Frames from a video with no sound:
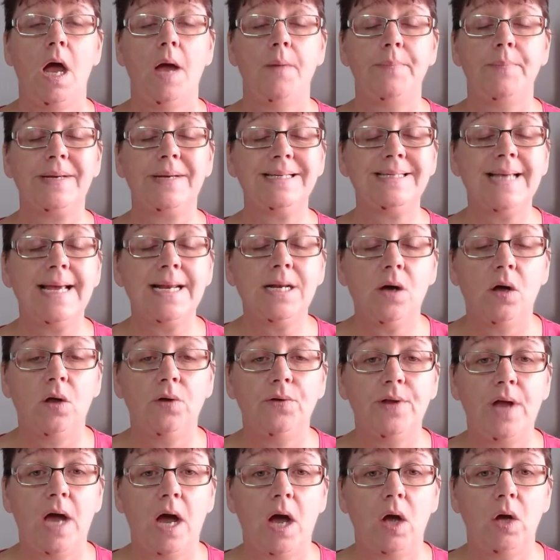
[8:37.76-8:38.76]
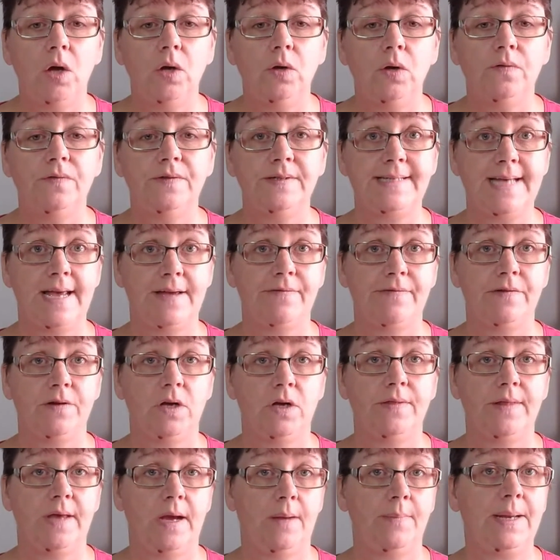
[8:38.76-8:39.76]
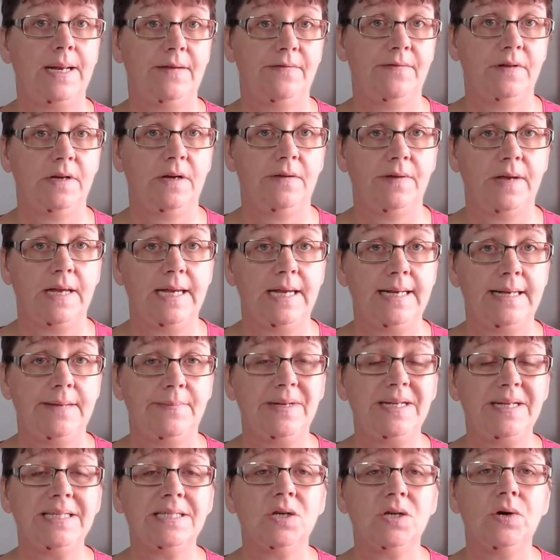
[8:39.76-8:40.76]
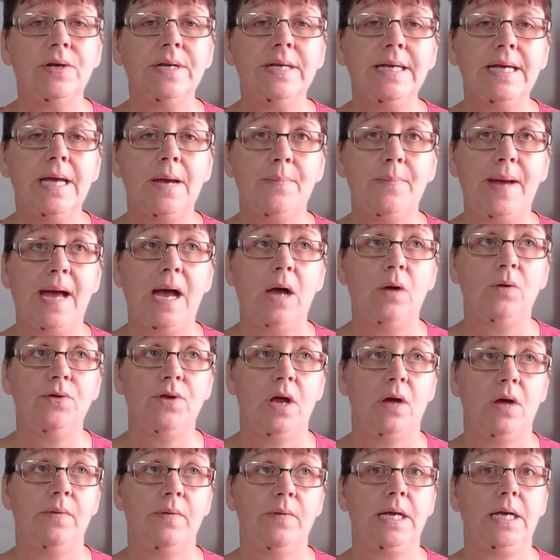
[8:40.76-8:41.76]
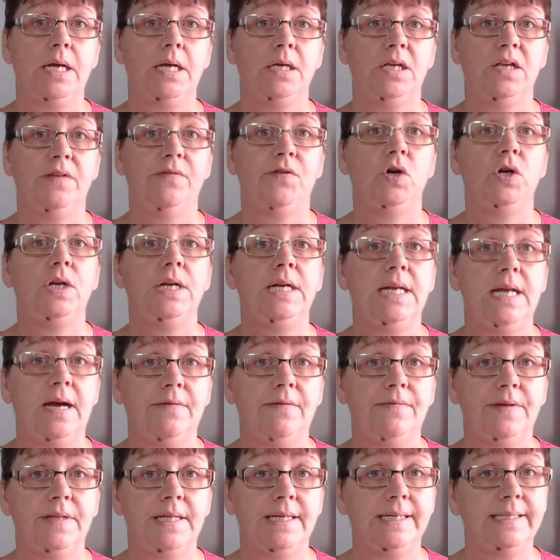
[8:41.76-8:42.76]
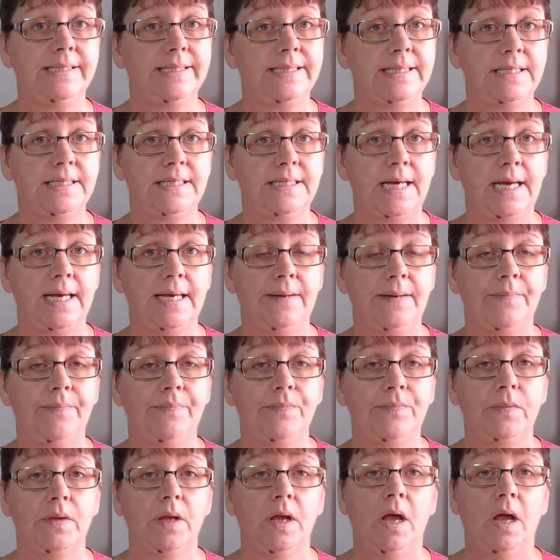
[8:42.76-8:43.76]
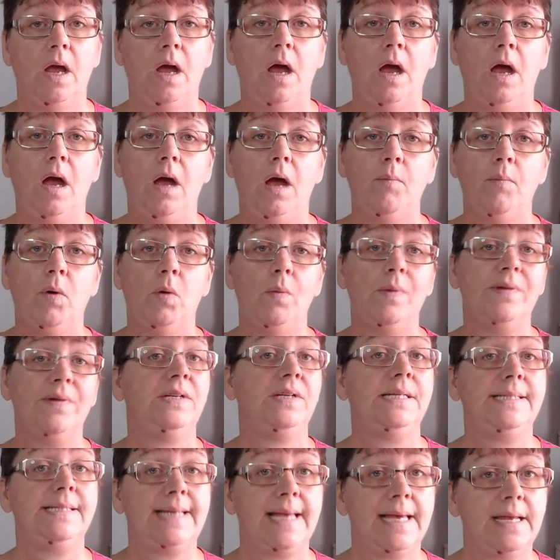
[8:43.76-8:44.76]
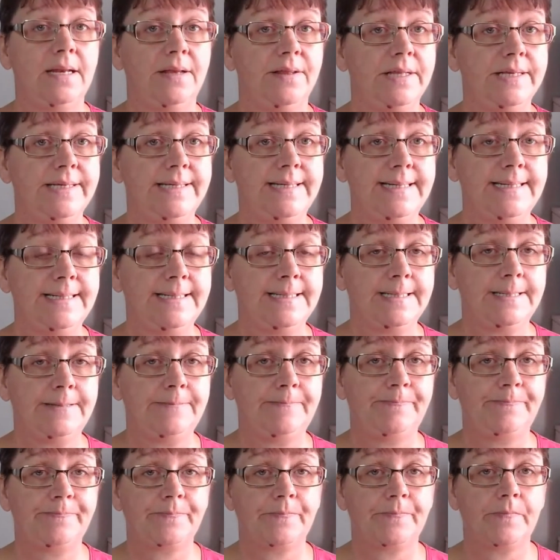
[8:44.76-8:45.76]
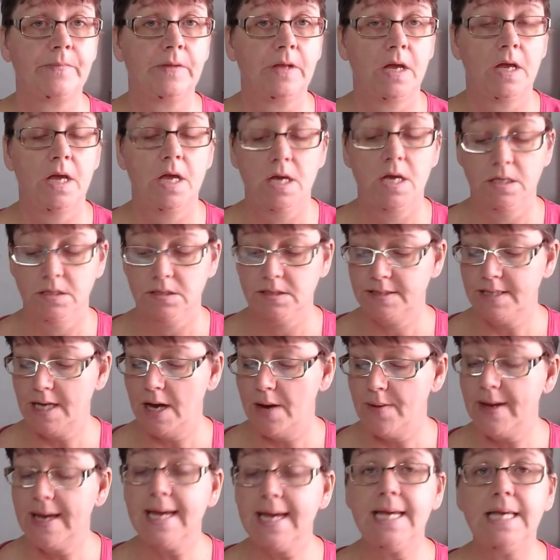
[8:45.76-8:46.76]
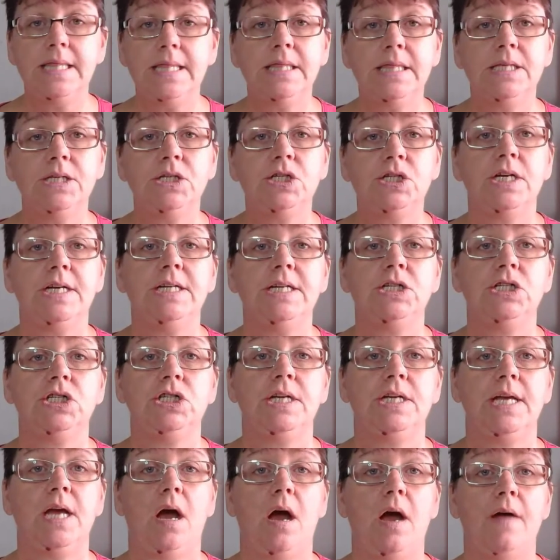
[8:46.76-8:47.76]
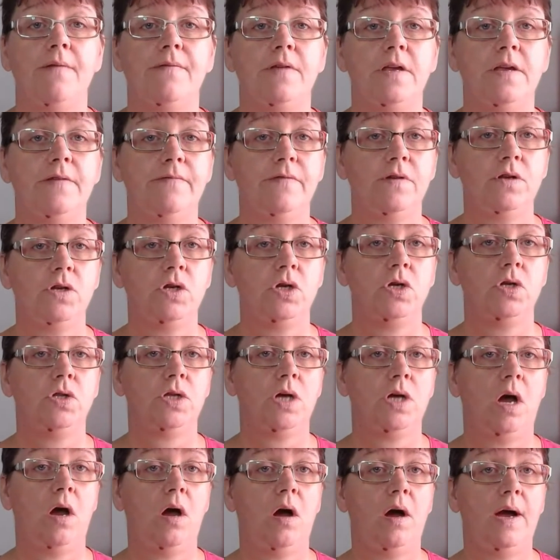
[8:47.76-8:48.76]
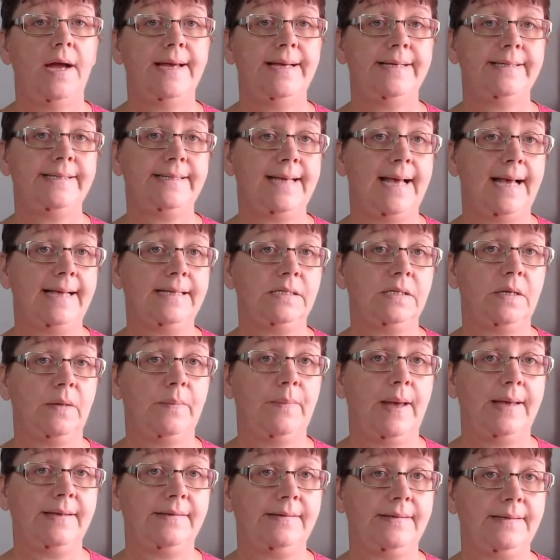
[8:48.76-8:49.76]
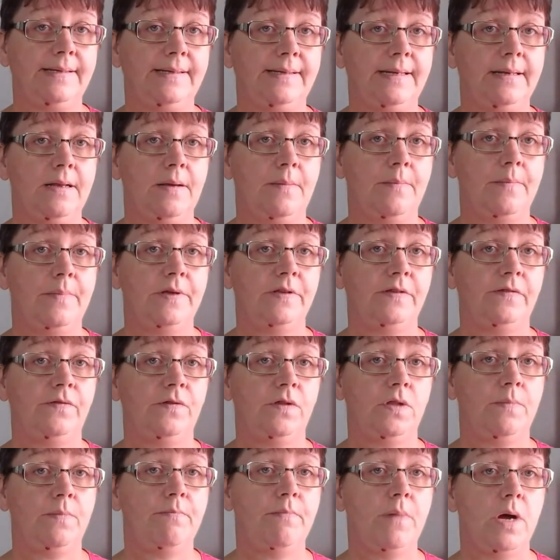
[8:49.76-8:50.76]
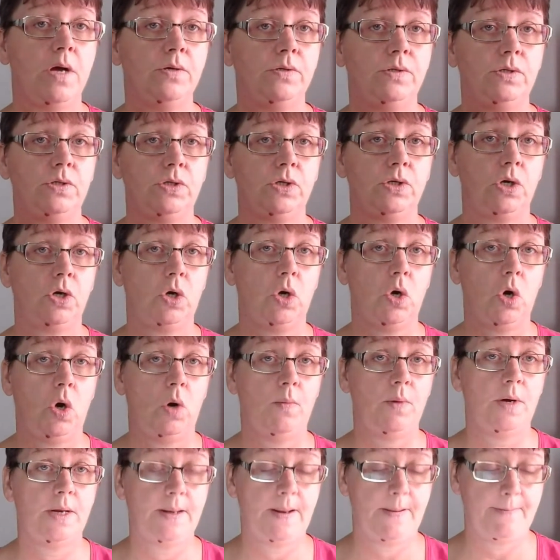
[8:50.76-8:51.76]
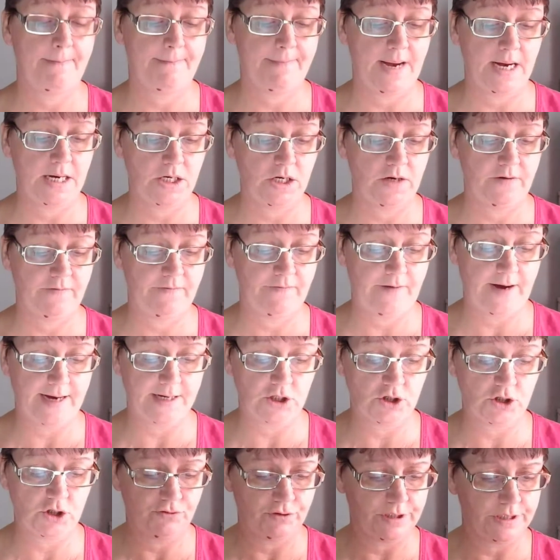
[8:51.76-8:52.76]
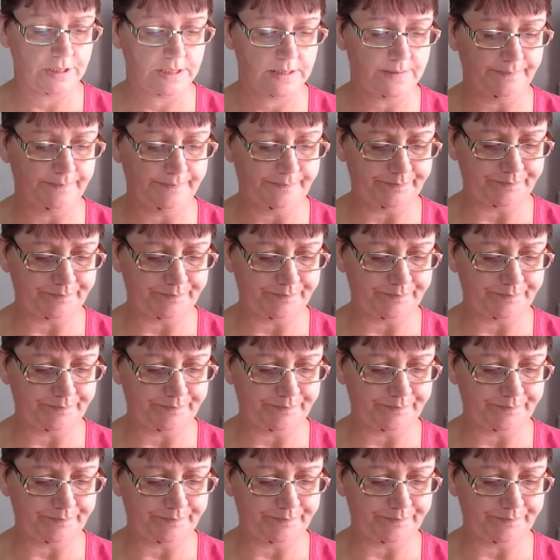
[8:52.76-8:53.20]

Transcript: Because then I'll know for definite that I'm going to have enough helium, and it's only about knowing you've got enough at the end of the day, or whether you need to get another cylinder. So in the cheat sheet, I've given you the highest gas capacity numbers for the most common manufacturers.